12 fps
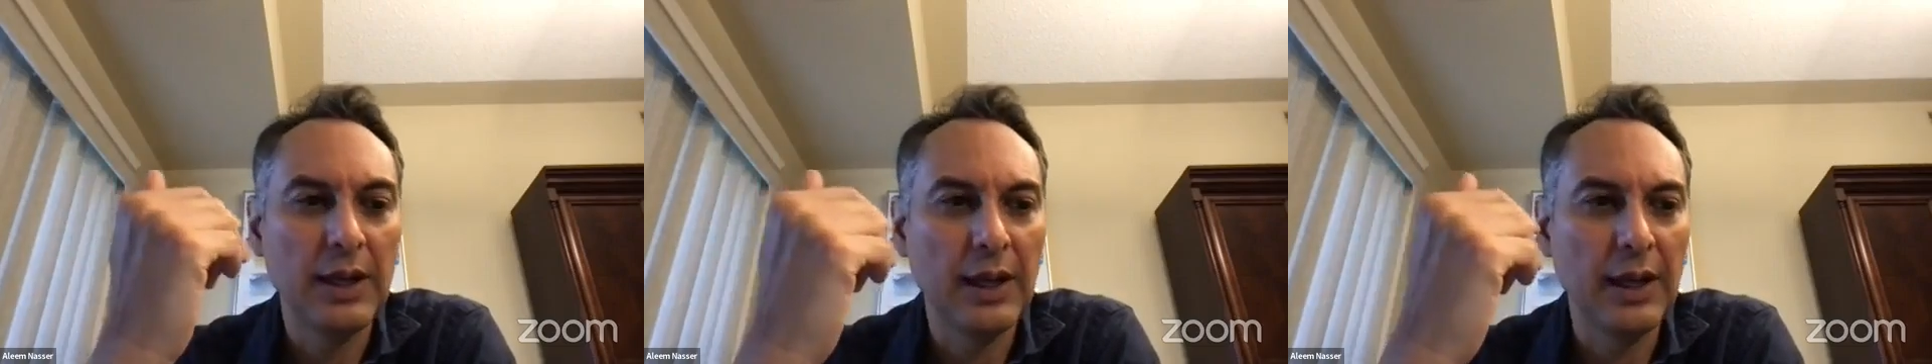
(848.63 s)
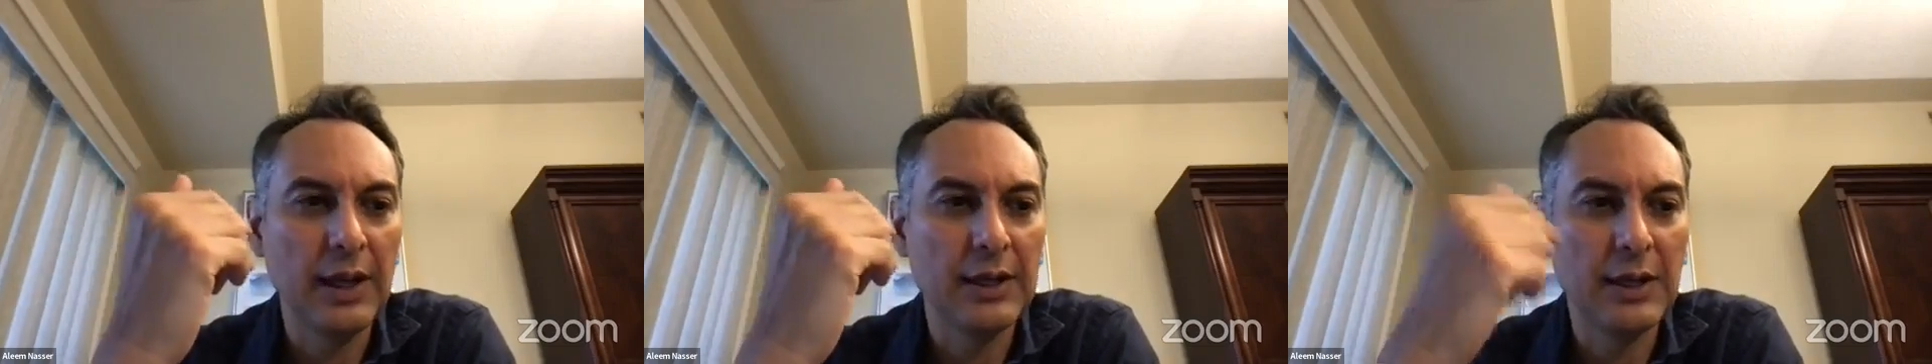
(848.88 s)

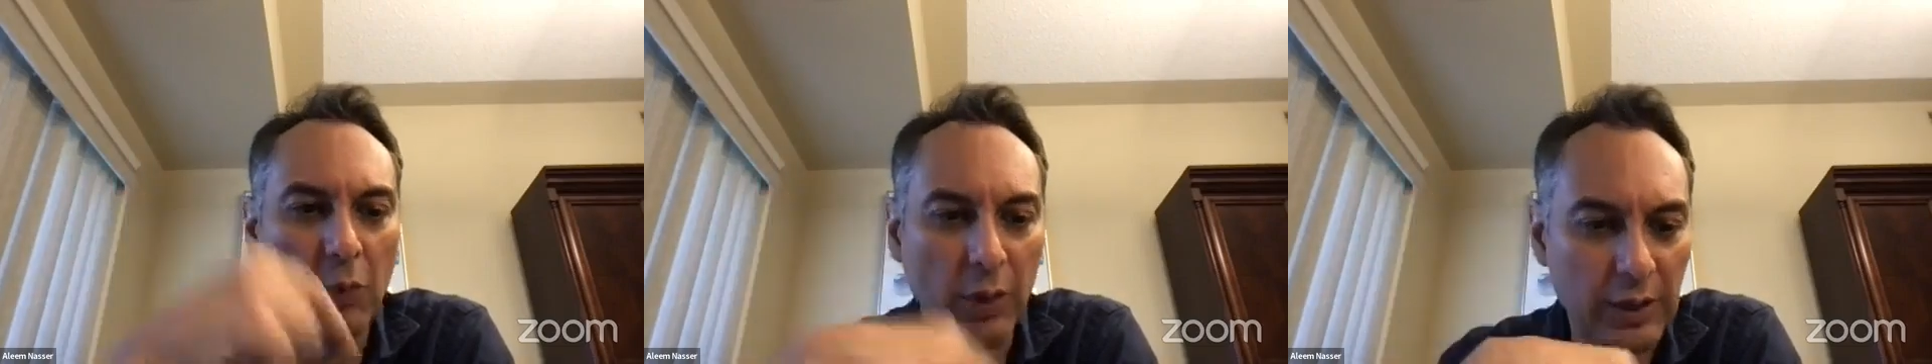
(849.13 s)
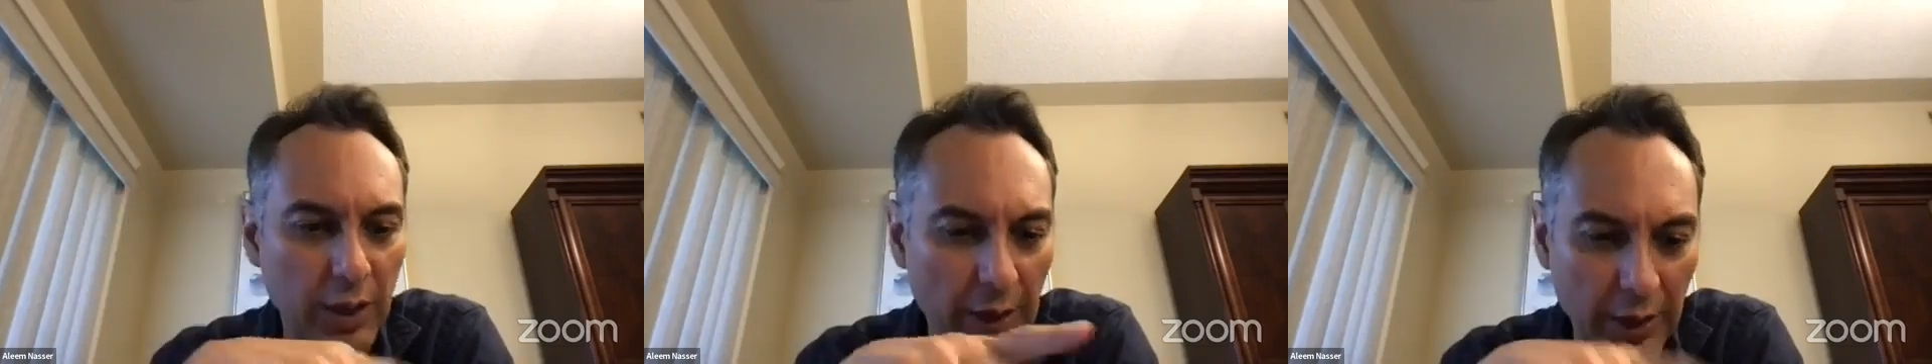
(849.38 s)
and he
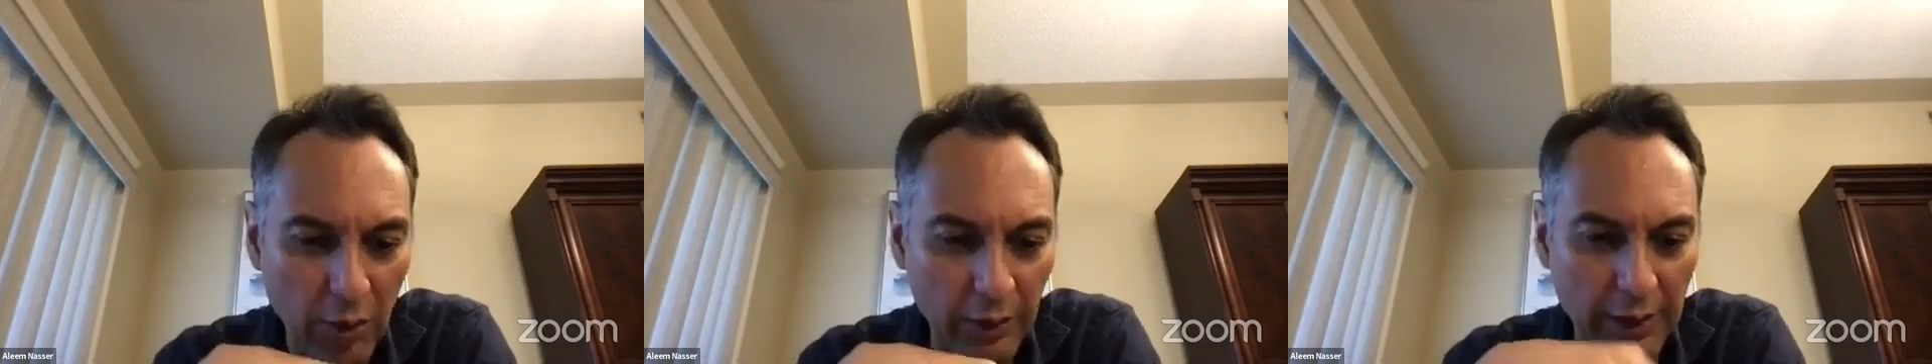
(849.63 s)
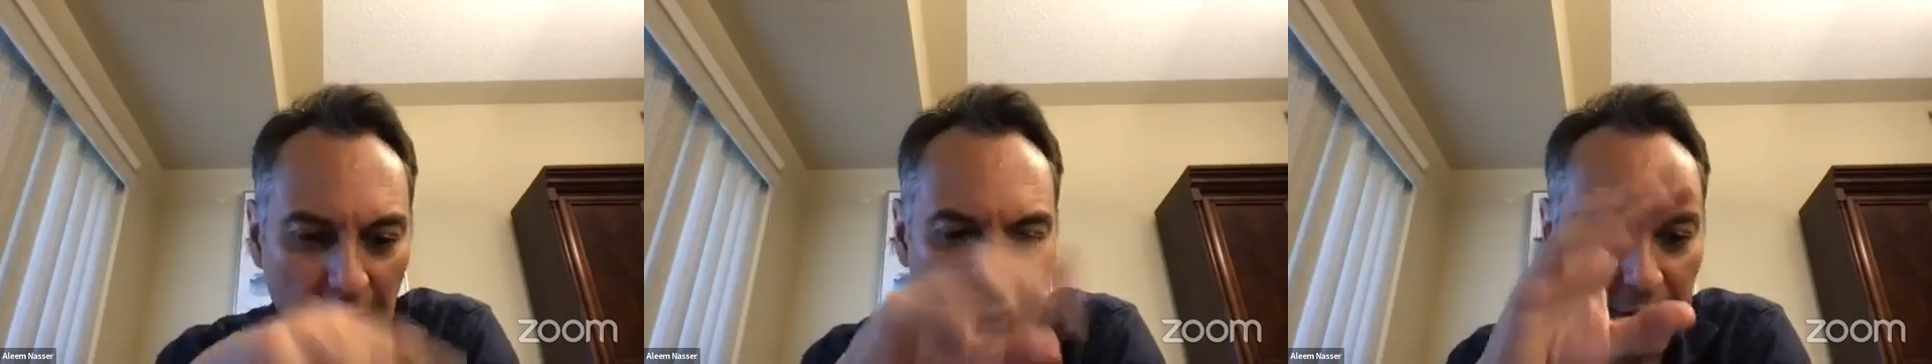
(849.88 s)
worked on it all
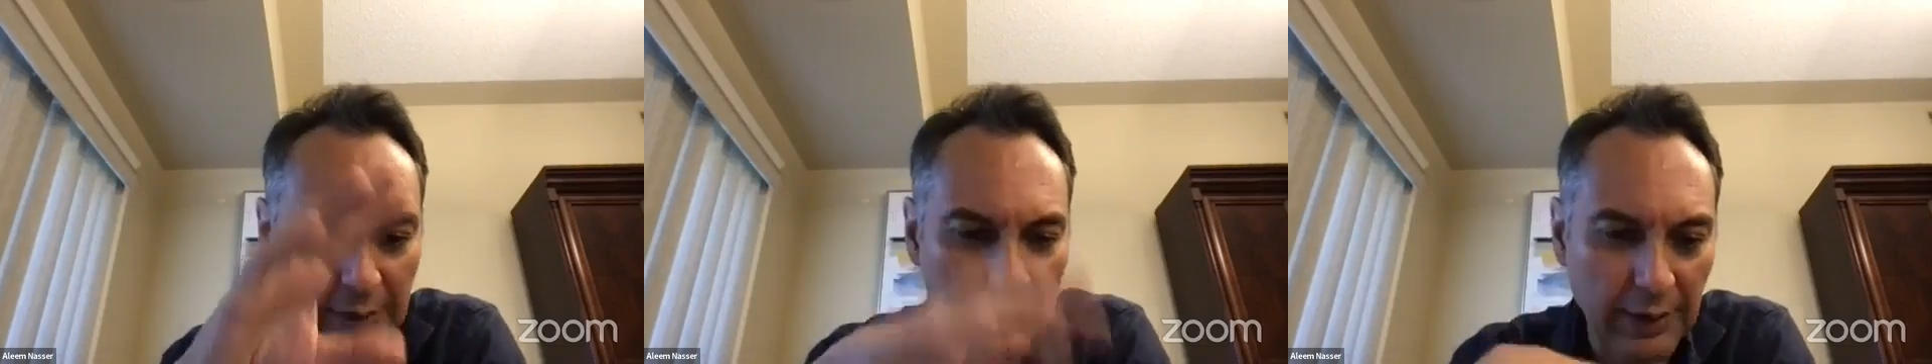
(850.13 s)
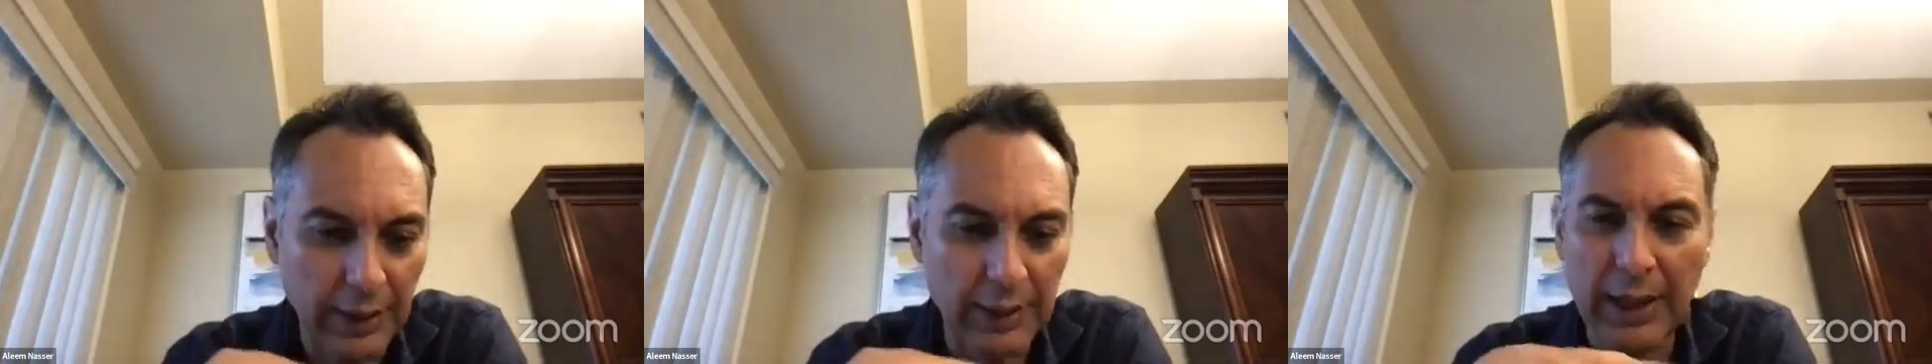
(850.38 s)
night,
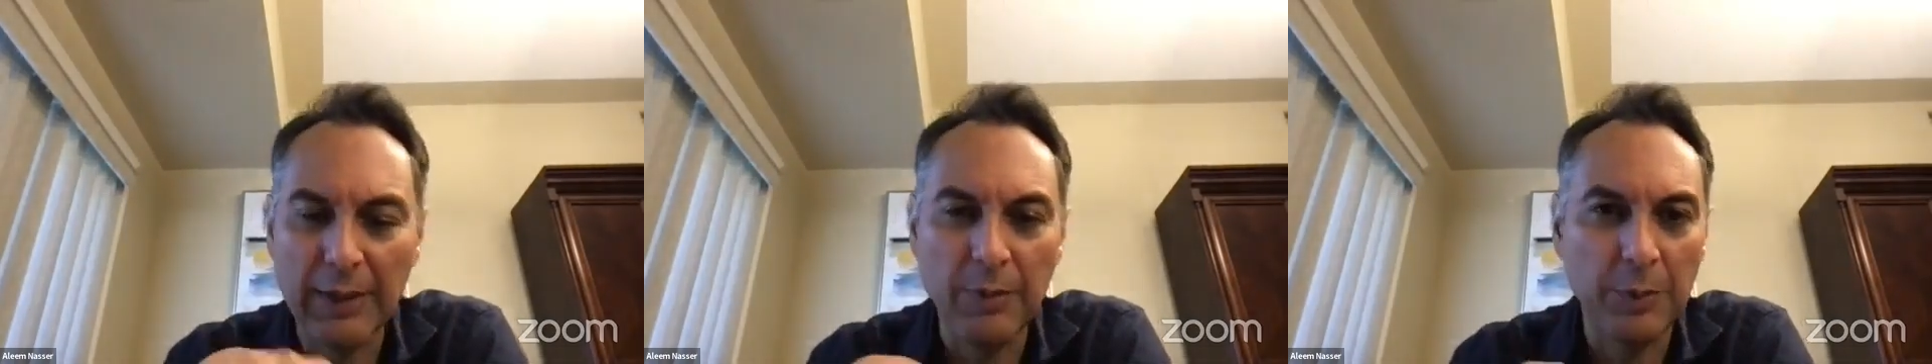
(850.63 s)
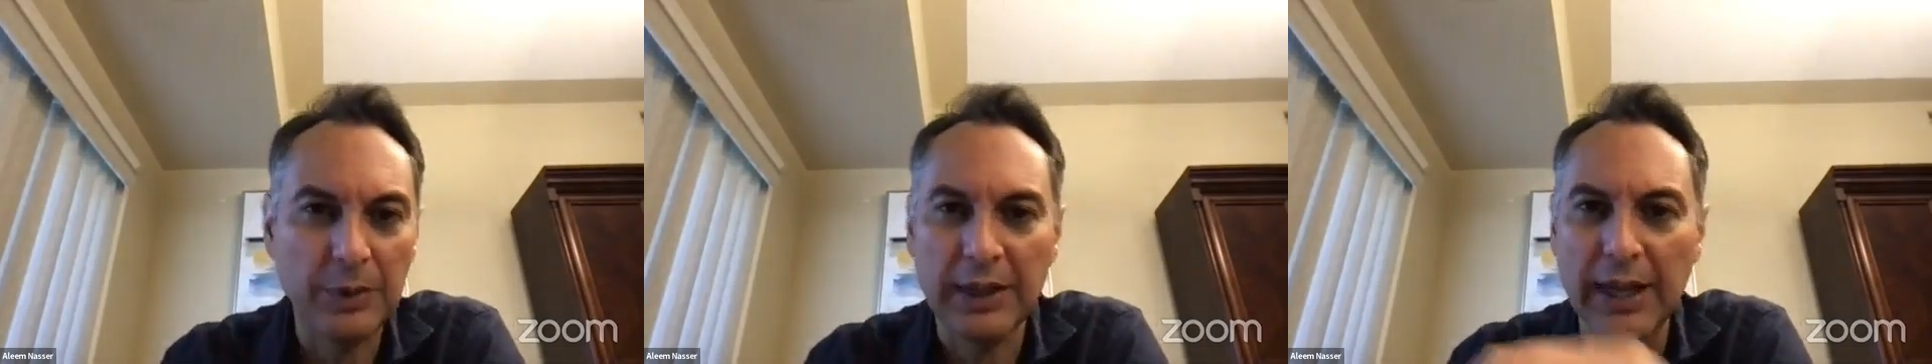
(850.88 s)
and he came
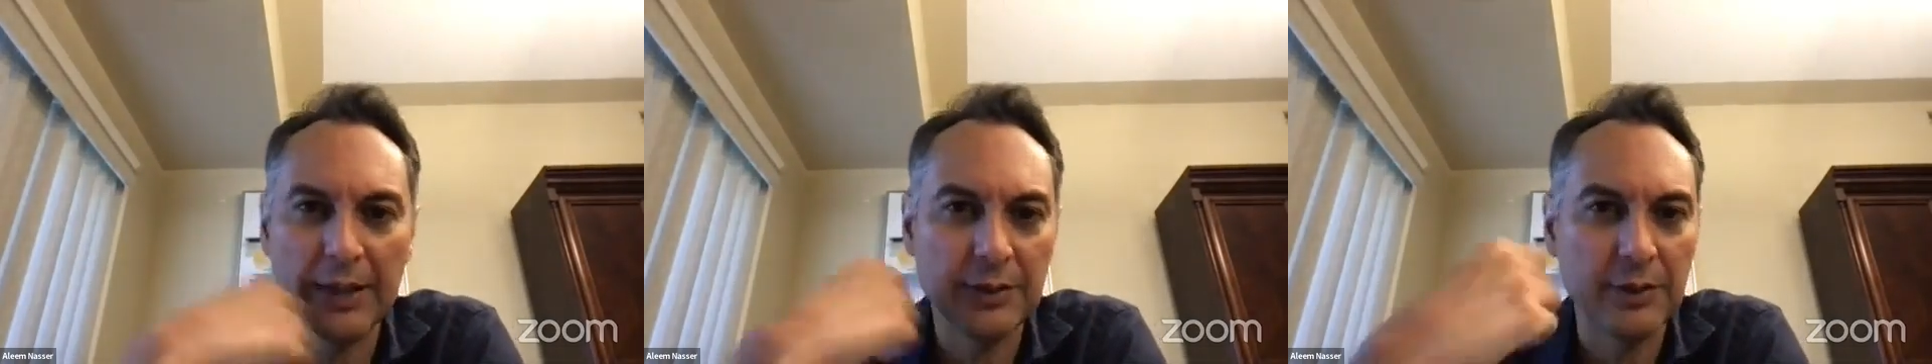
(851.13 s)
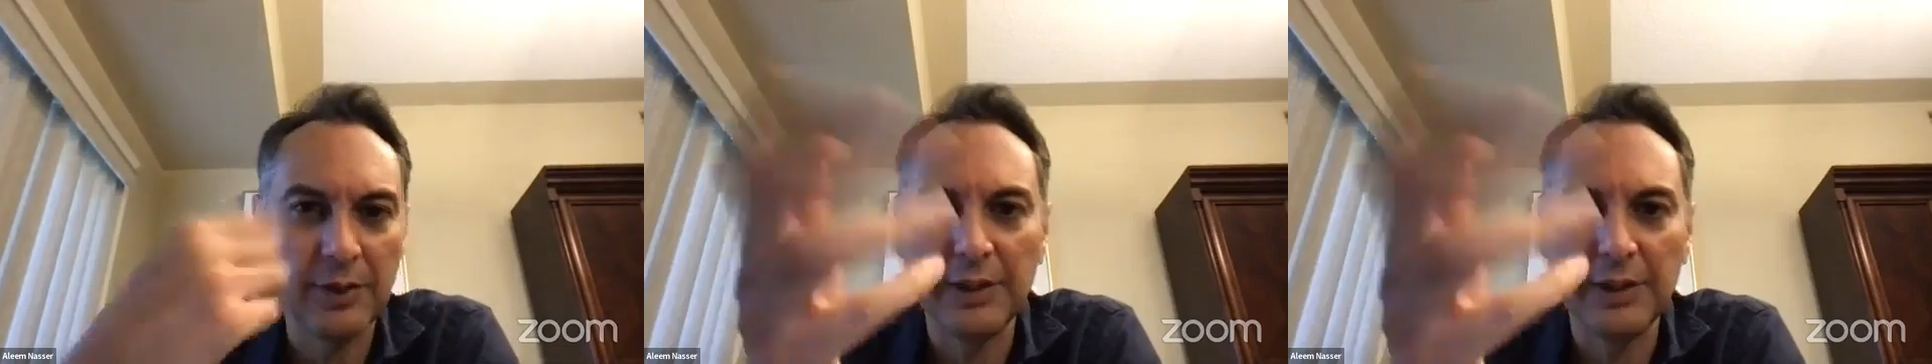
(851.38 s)
up with the answer,